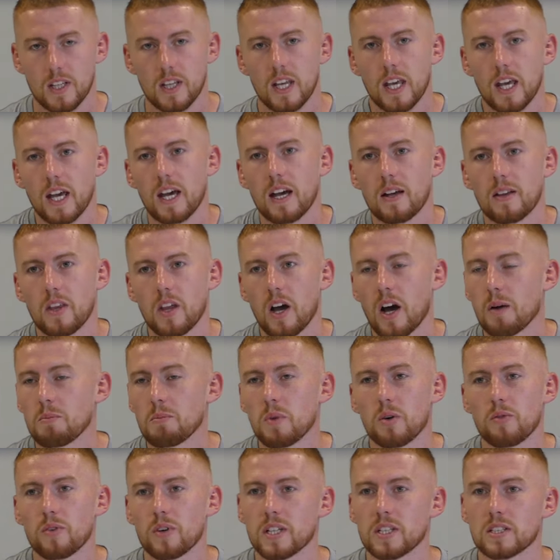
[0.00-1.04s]
Yeah, no, I'm
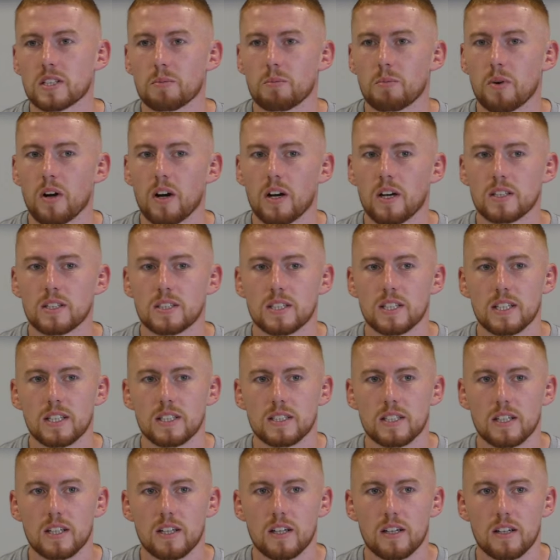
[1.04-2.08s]
not really surprised.
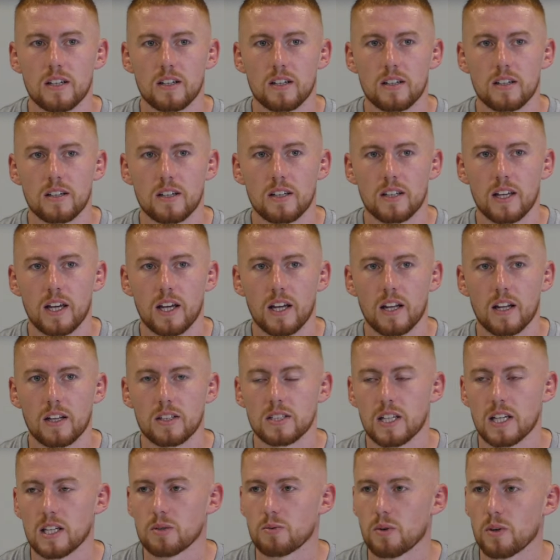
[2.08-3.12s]
He's like you
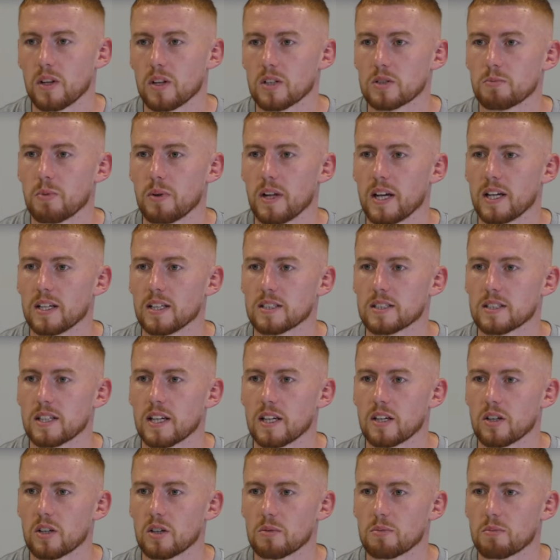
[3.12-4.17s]
say, he's one of those players
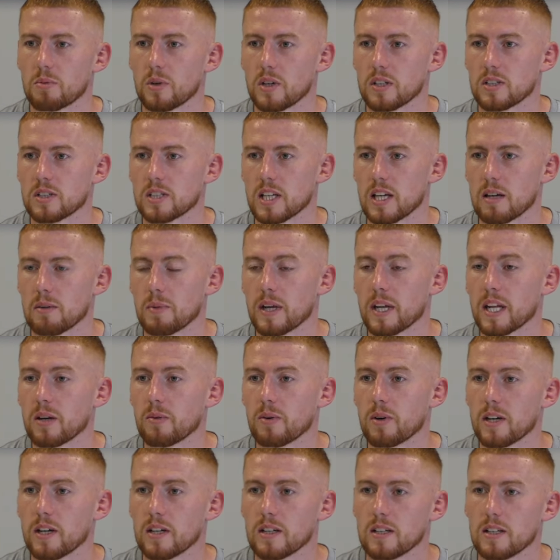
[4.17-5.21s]
that you could probably stick him
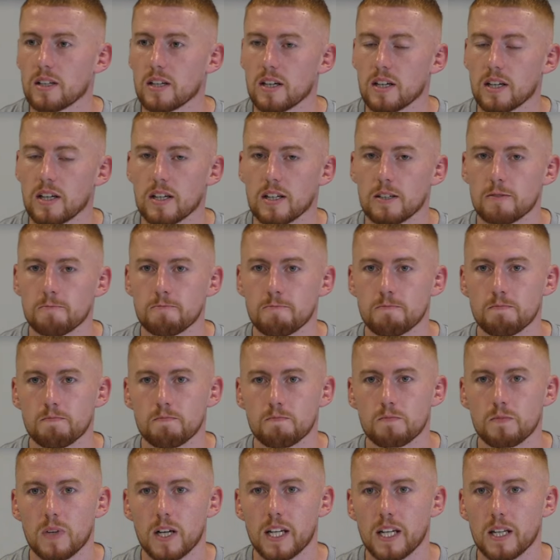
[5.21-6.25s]
anywhere, and
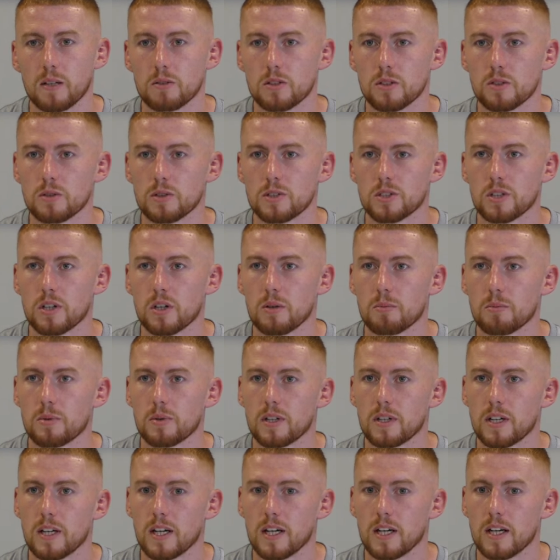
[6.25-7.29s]
he'd do a job.
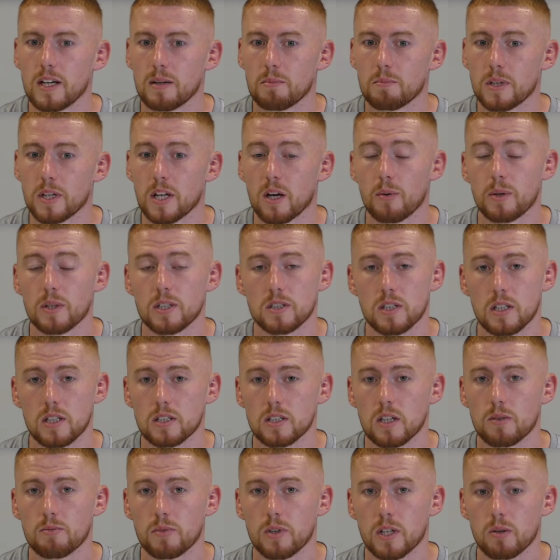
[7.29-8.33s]
But no, he's
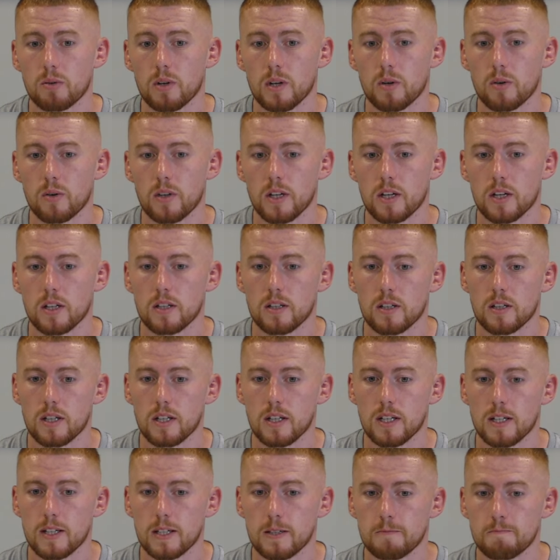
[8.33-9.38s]
done really well there.
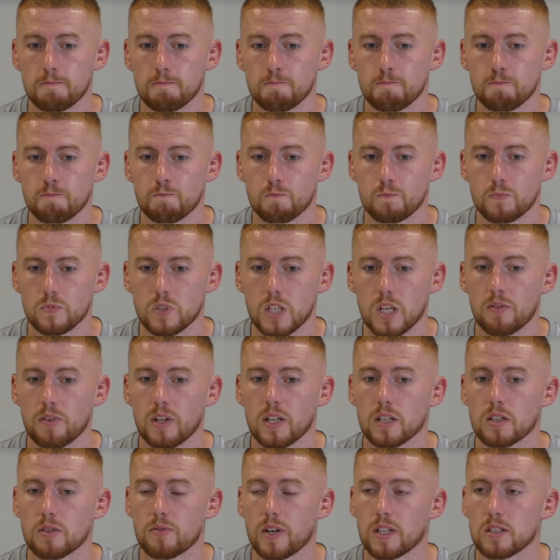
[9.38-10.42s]

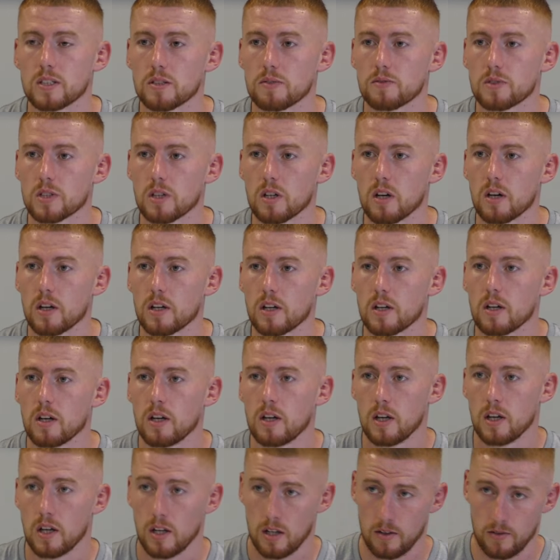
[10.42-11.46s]
Definitely the defensive side.
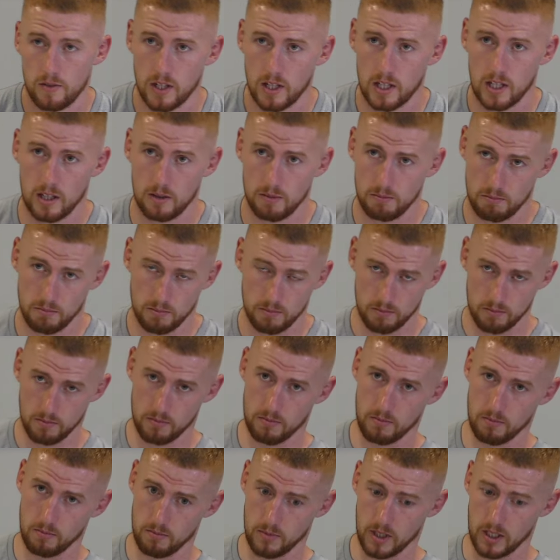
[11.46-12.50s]
I think he
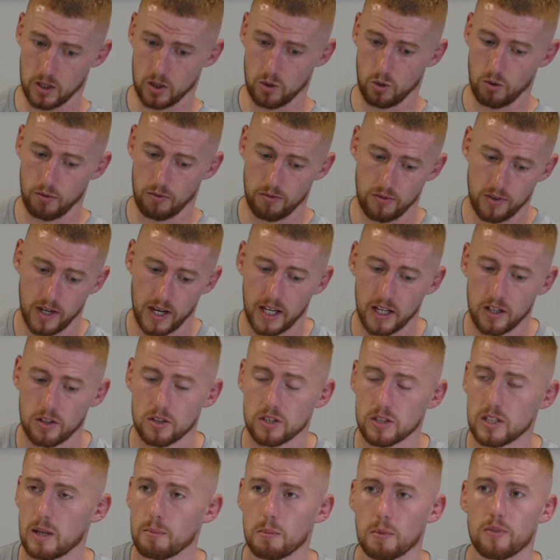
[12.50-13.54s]
sort of
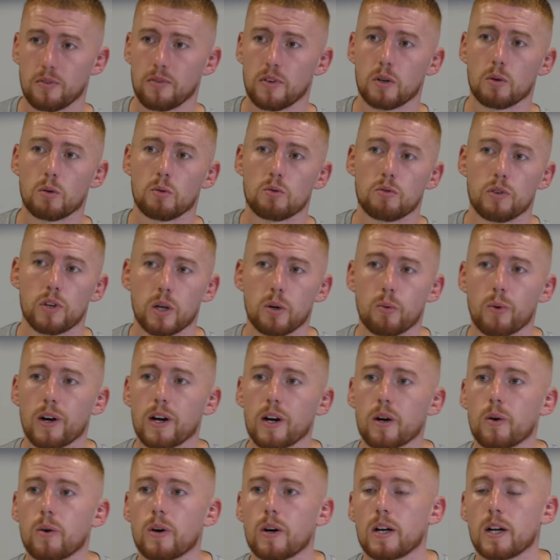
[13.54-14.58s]
anchors that midfield really
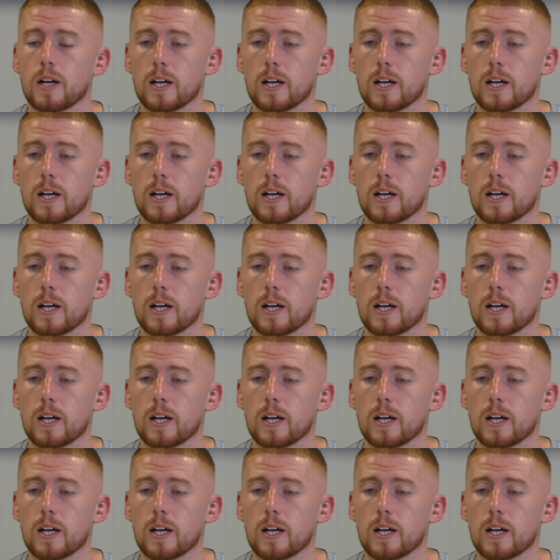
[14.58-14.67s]
well.